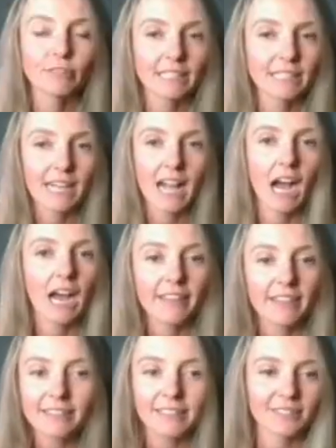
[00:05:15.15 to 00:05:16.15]
I
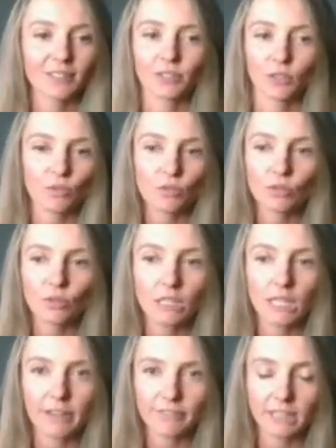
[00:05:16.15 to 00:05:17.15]
think this is so
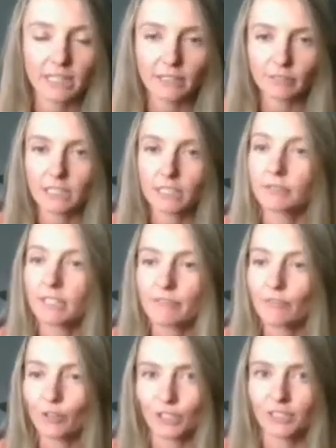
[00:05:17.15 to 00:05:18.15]
cool, and I feel like it really
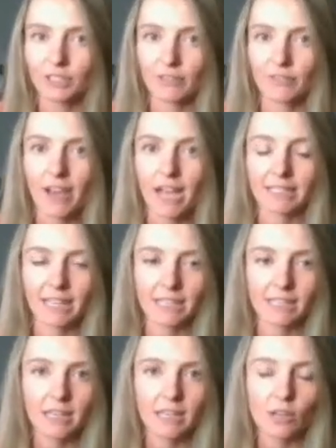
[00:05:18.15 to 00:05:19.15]
reinforces the
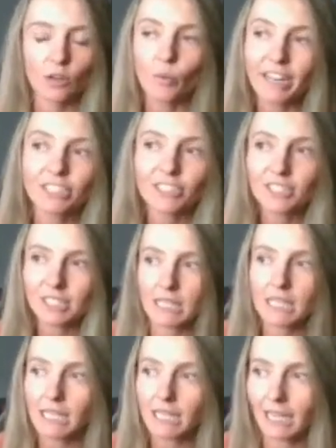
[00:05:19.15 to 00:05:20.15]
fact that when you're
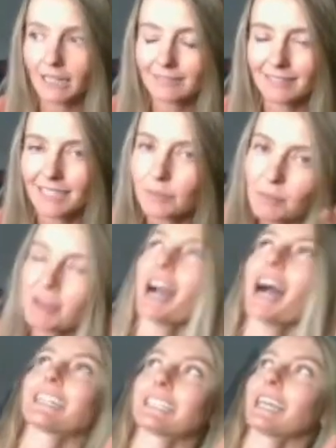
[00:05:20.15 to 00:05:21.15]
skiing, this
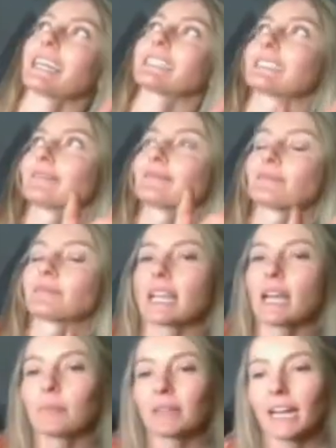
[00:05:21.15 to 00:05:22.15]
might be a hot take,
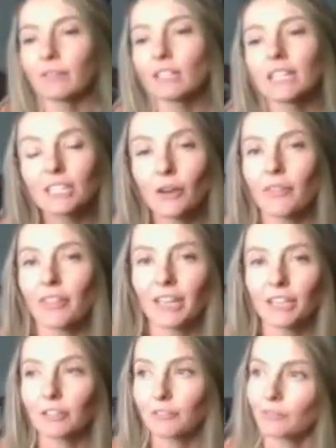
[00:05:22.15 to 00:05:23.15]
but I really
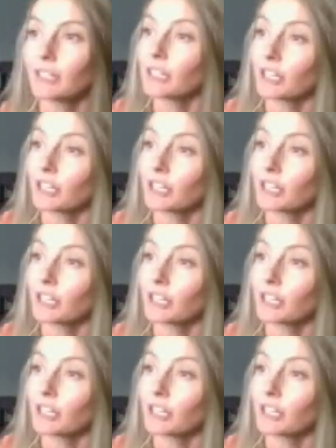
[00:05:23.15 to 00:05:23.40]
don't think your